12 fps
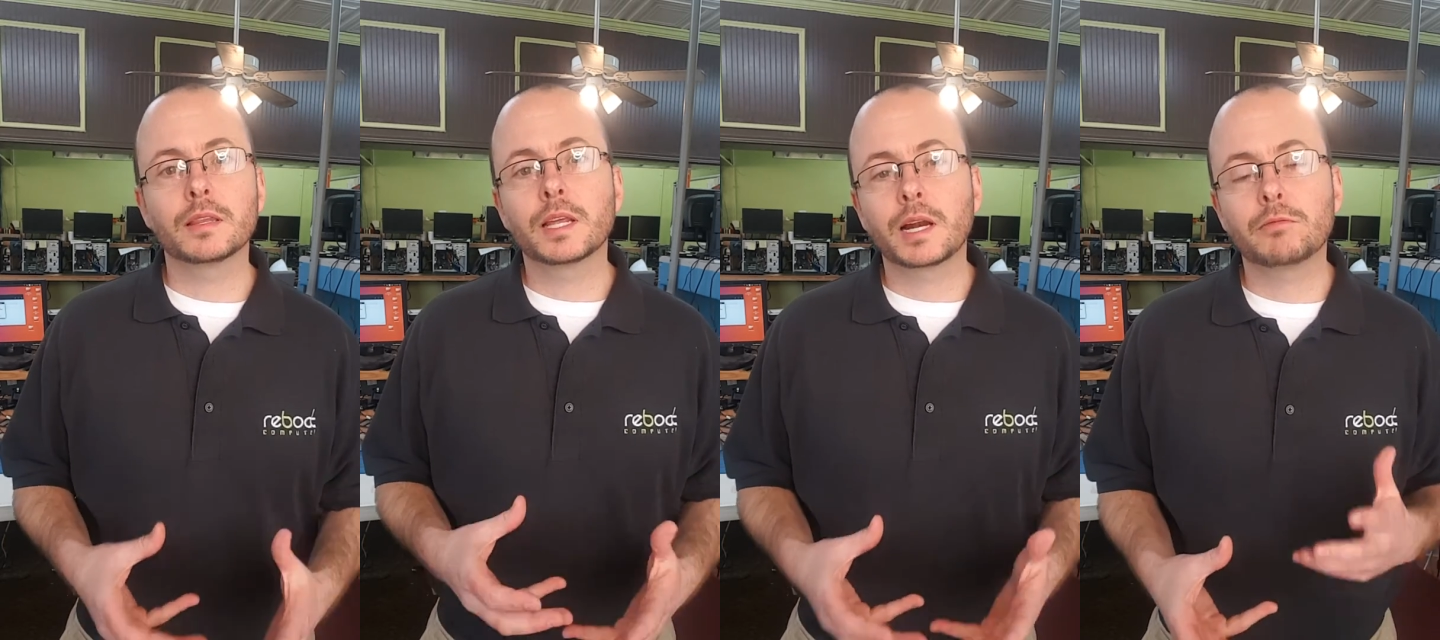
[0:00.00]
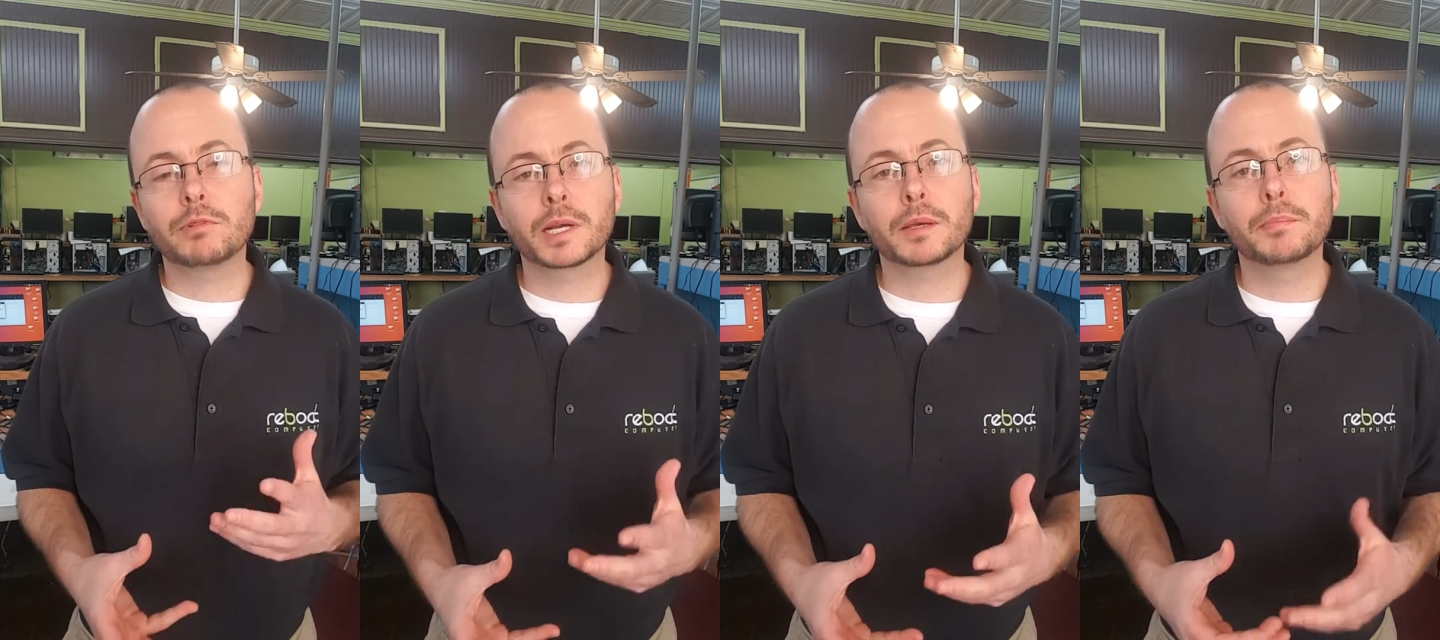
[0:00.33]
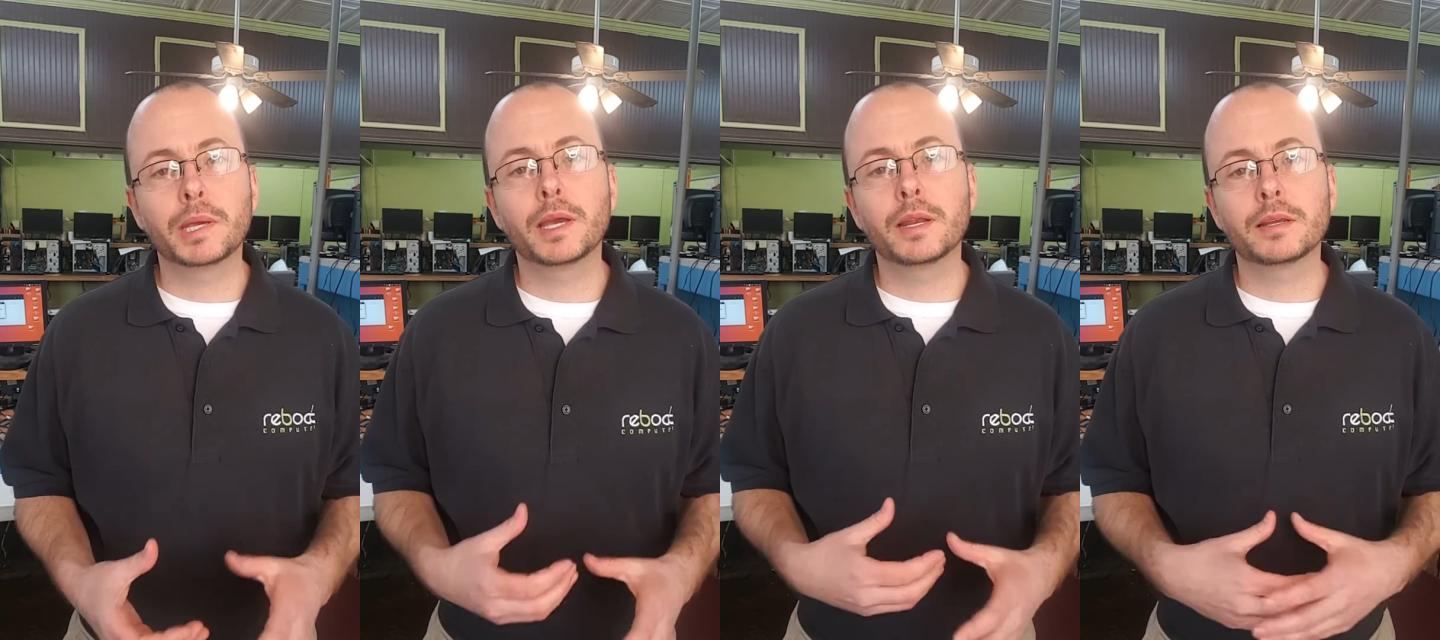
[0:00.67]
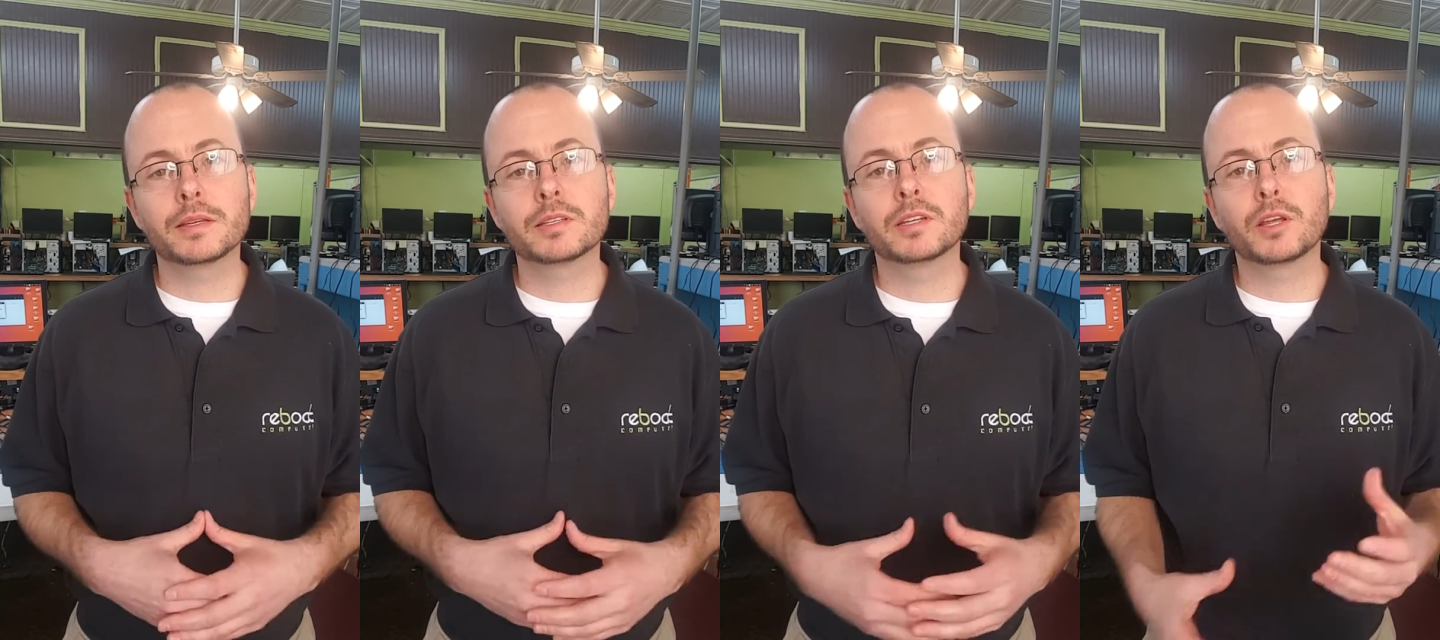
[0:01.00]
that I recommend
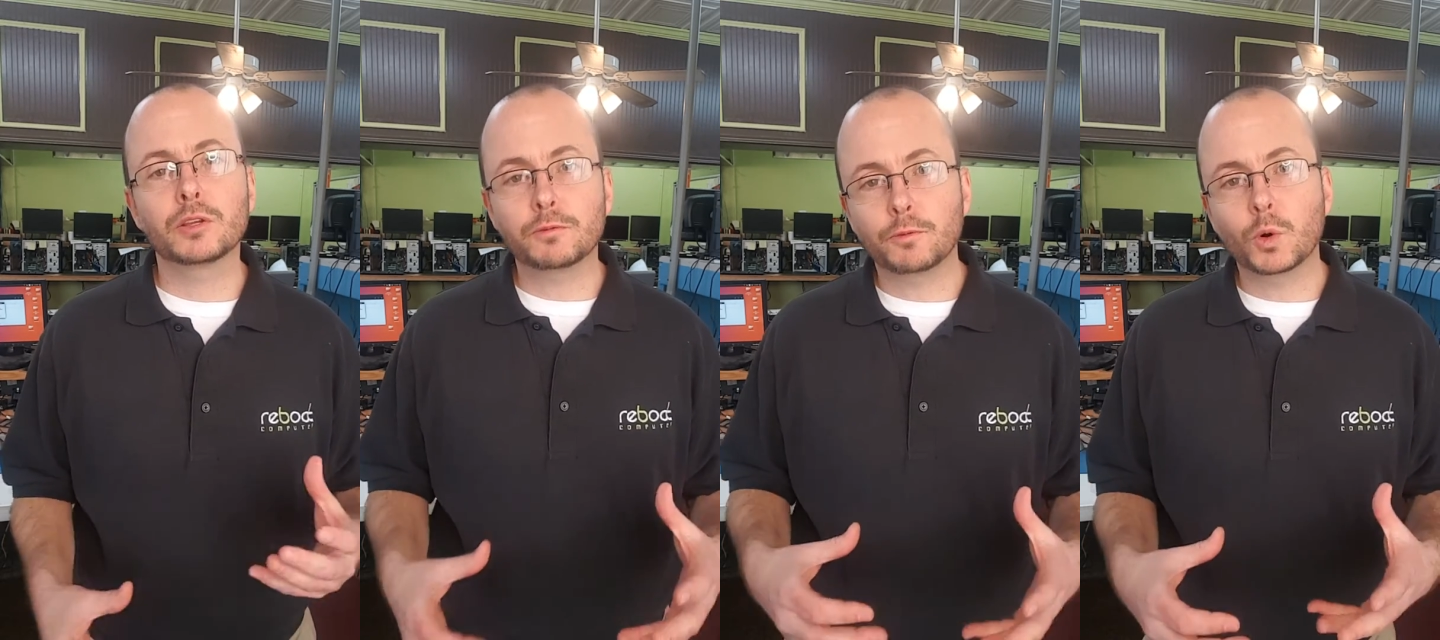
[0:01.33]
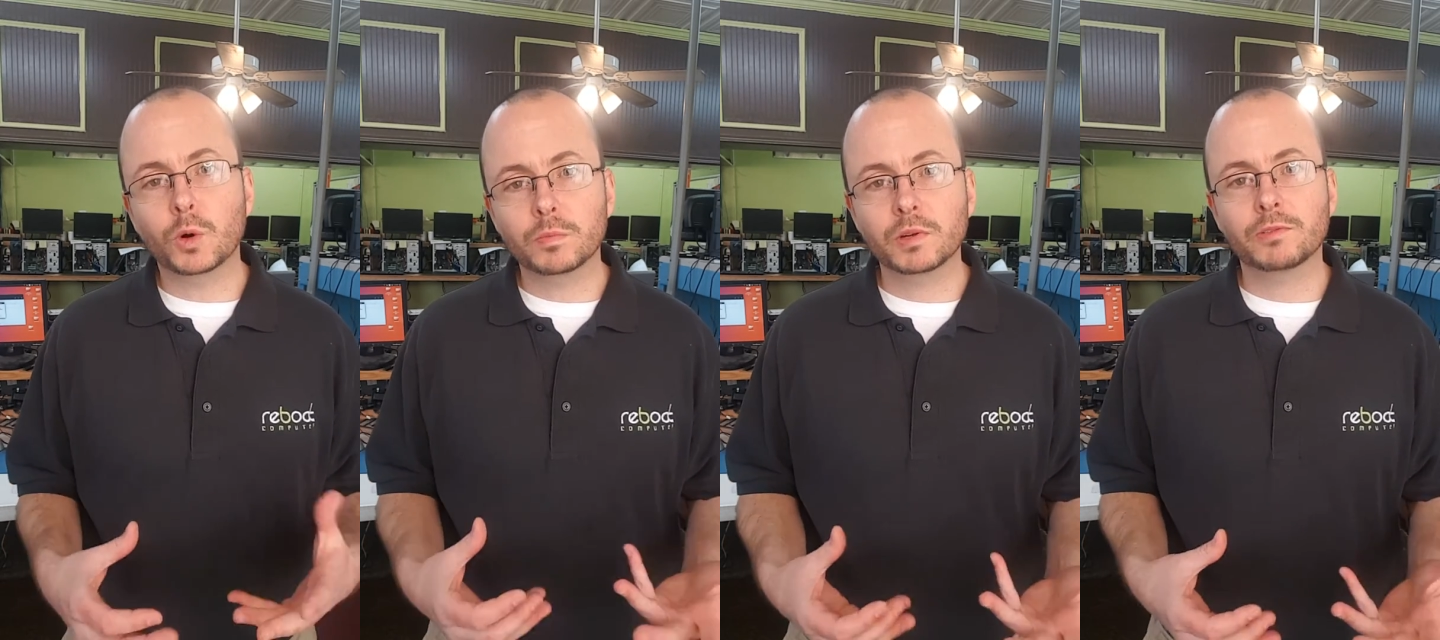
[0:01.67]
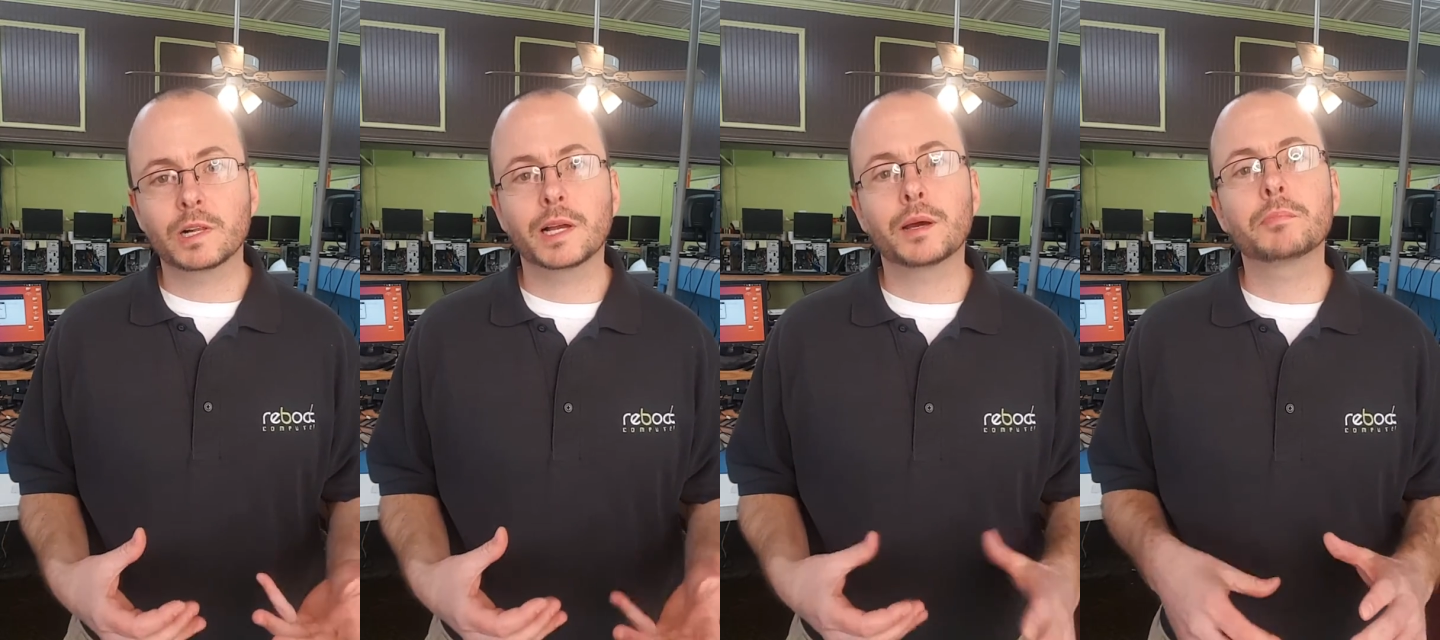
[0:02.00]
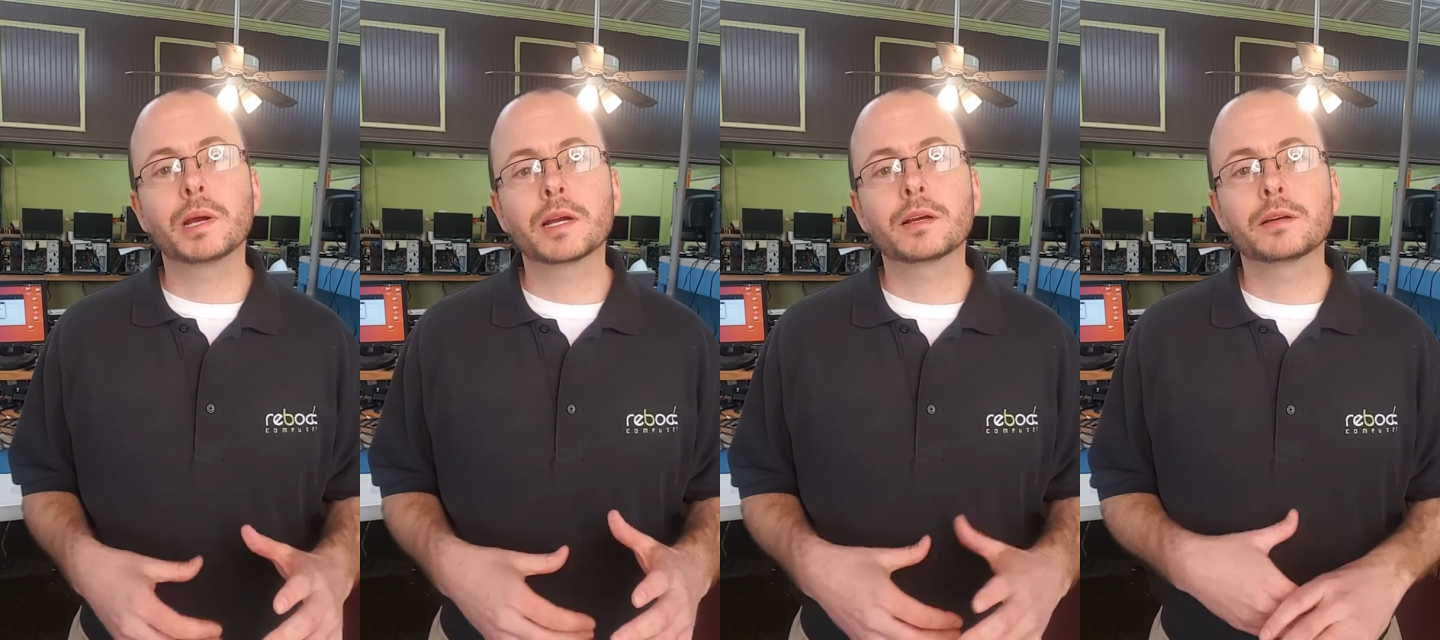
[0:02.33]
is another form of cloud
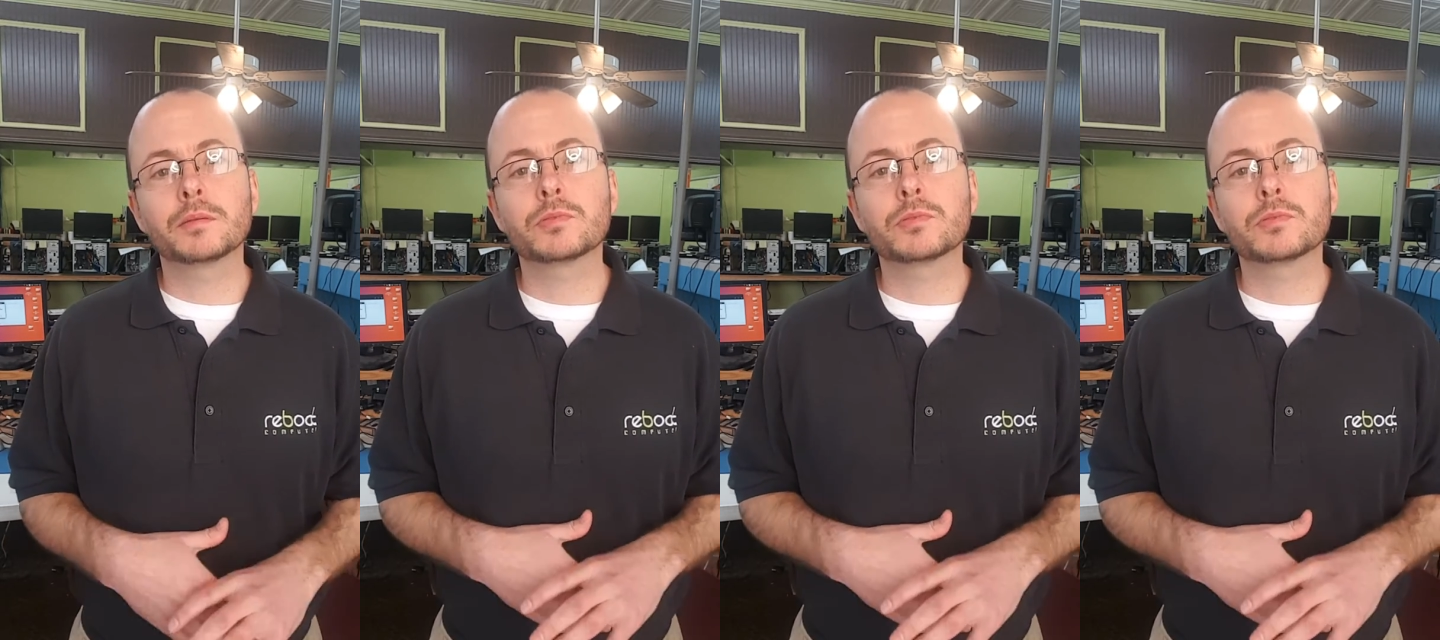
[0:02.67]
backup.